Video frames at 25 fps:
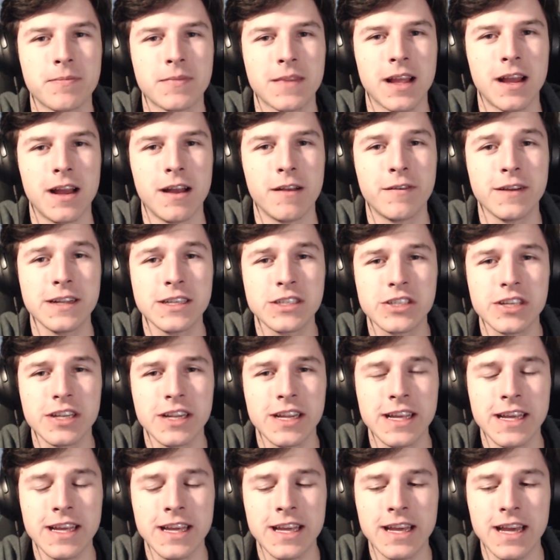
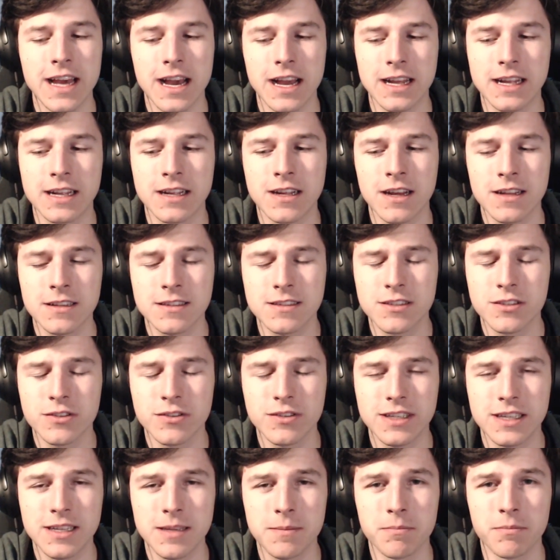Eventually got to
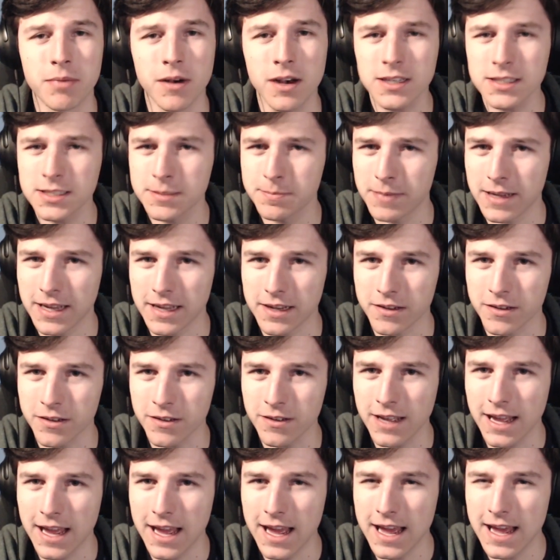the boss
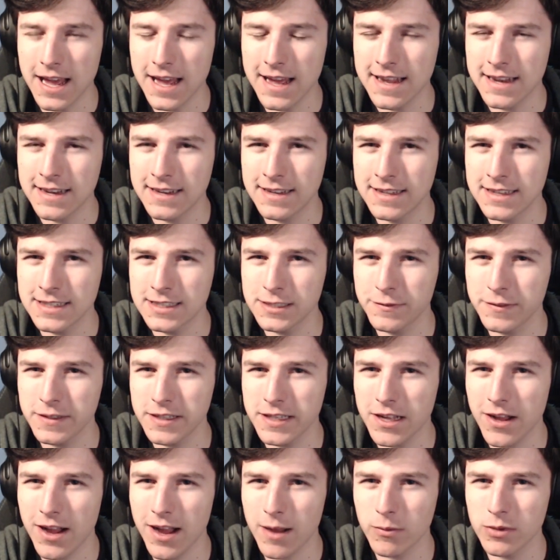battle, and this
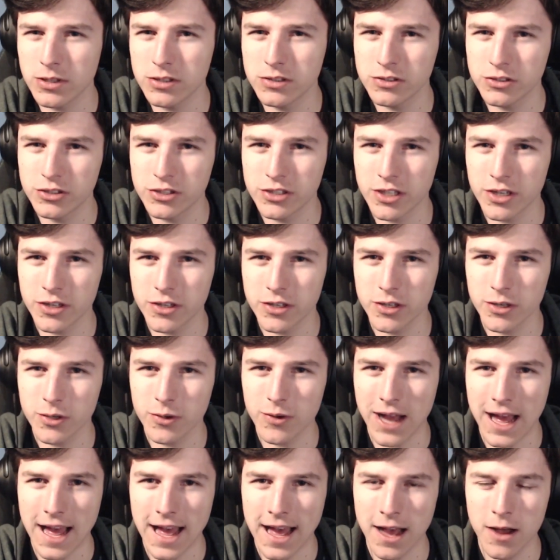video I want to show you
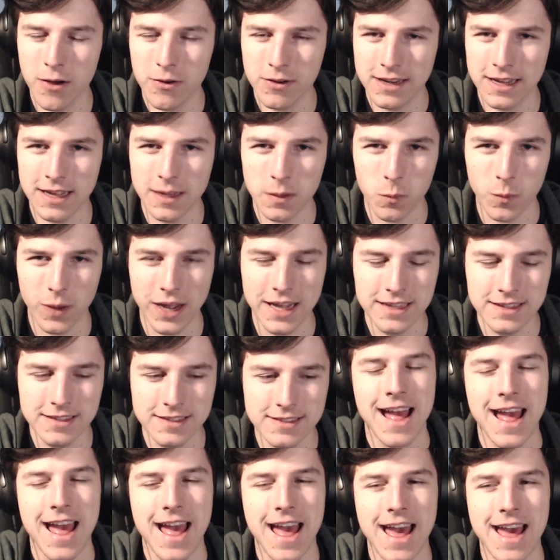how that
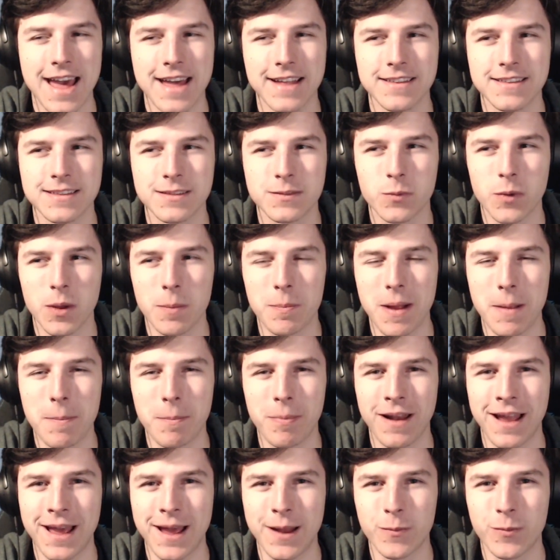went and what my
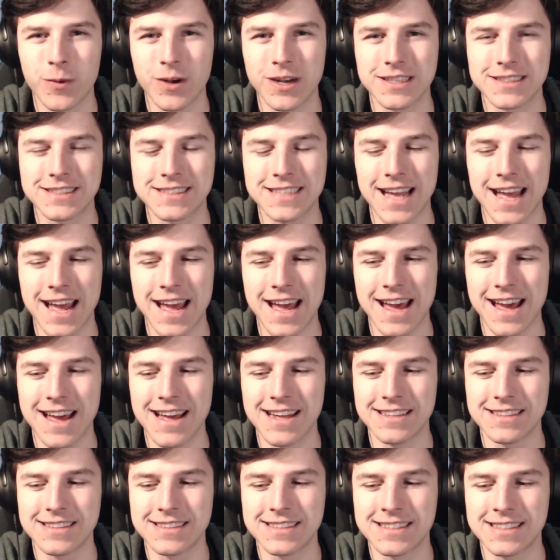plan was.
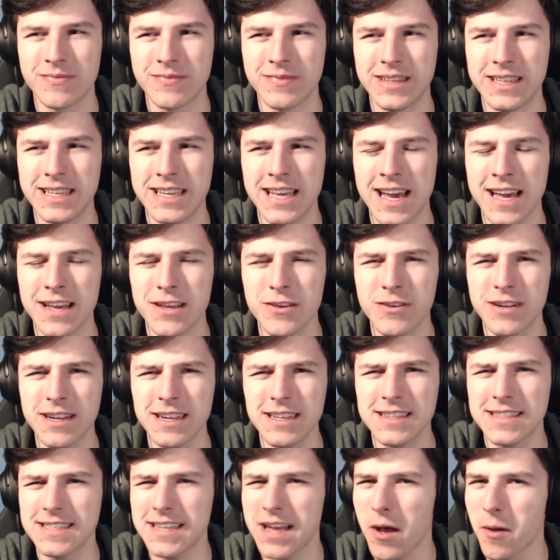And yeah, you
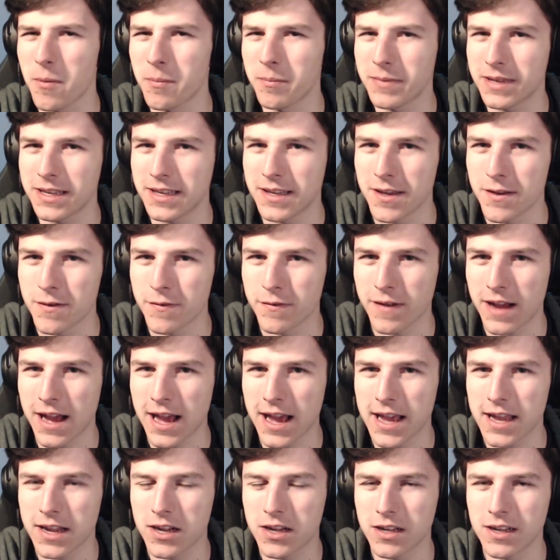can tell me if
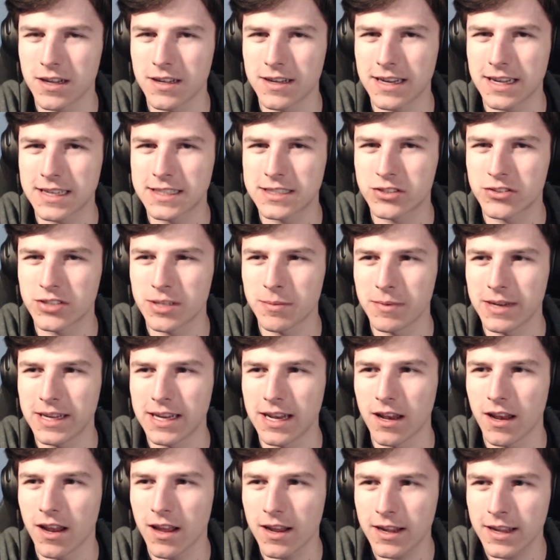I got extremely
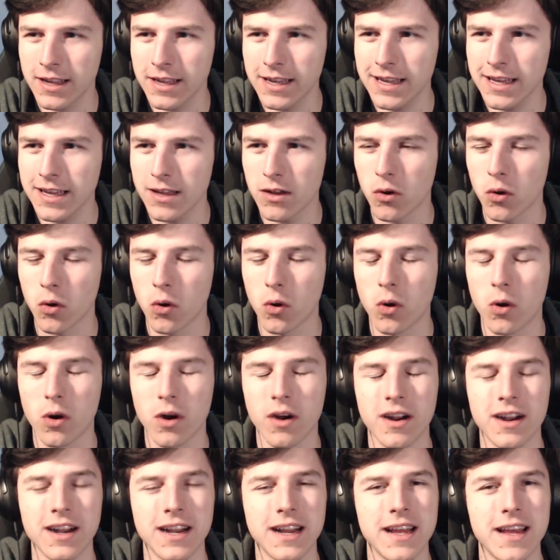lucky
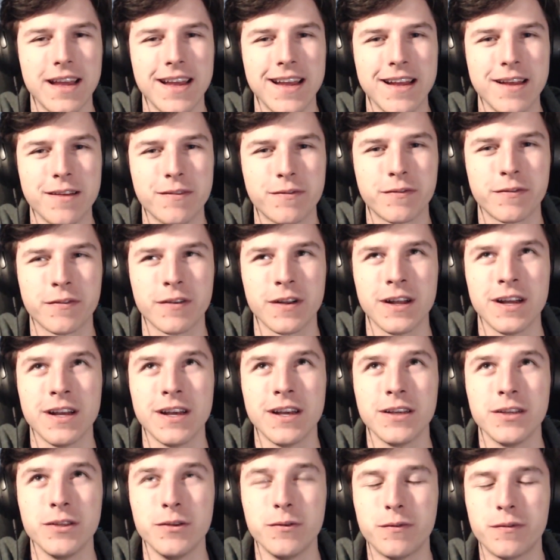or if
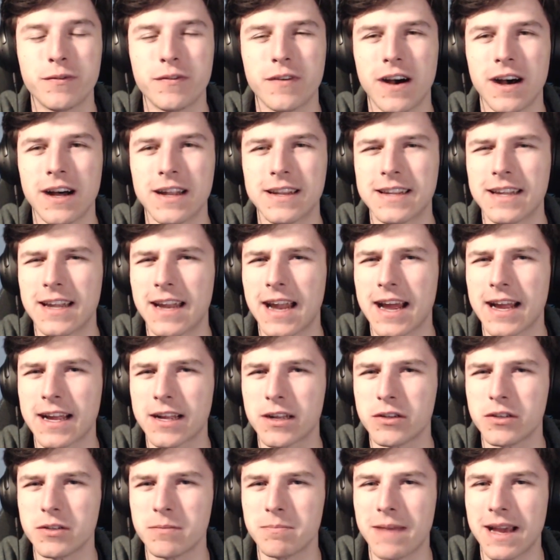you thought that I
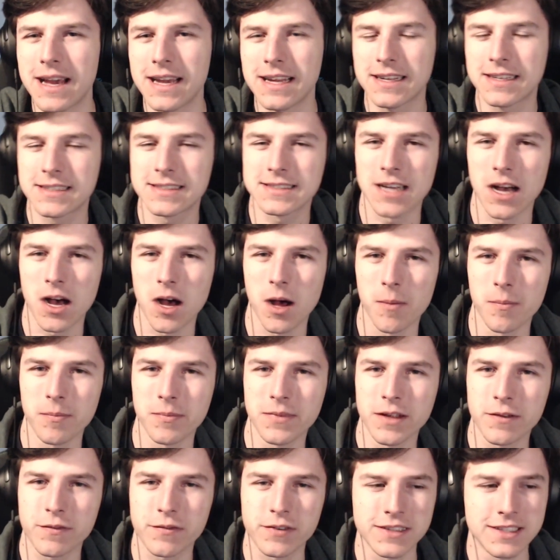could make some
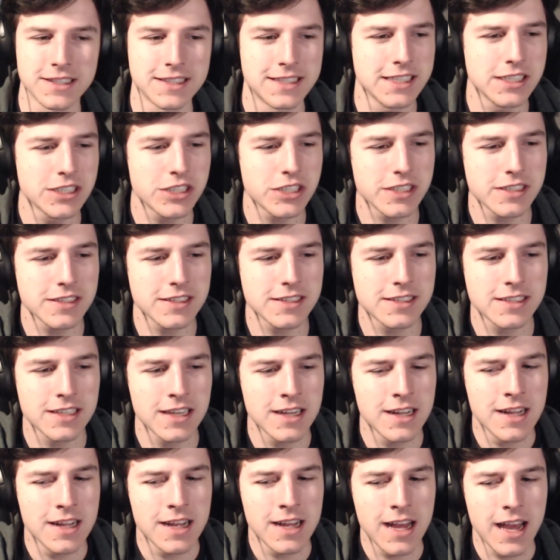different decisions.
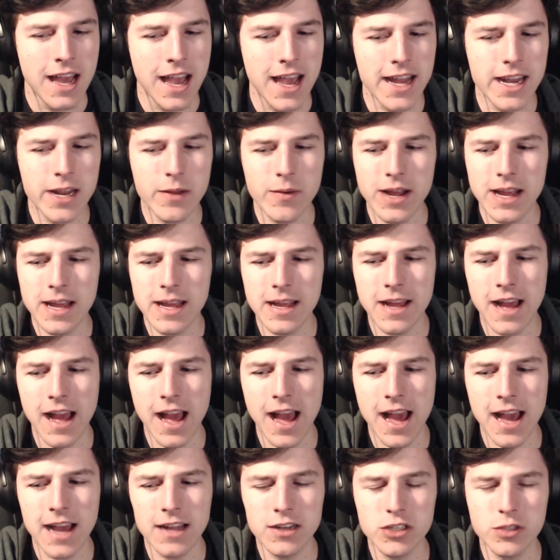Anyway,
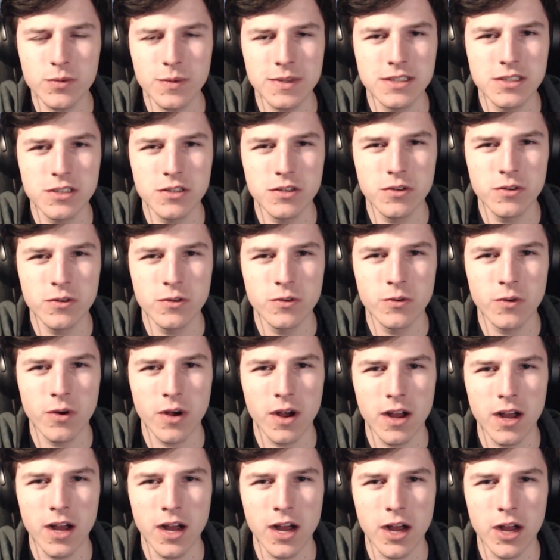I just want to
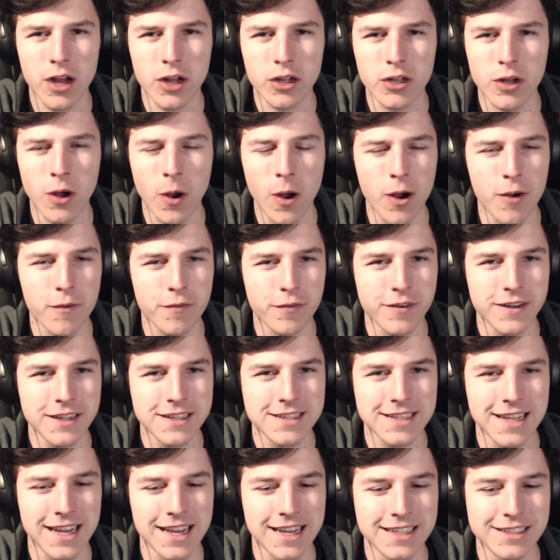go over
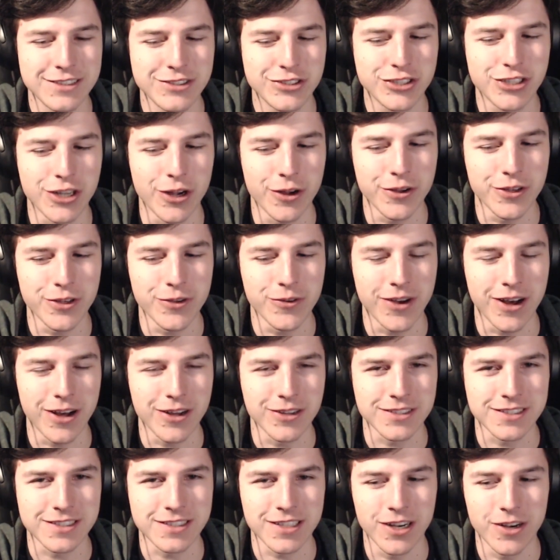it and show you
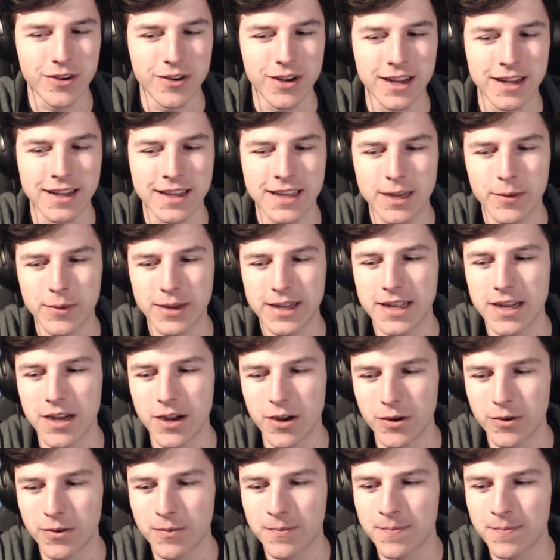all. So here we go.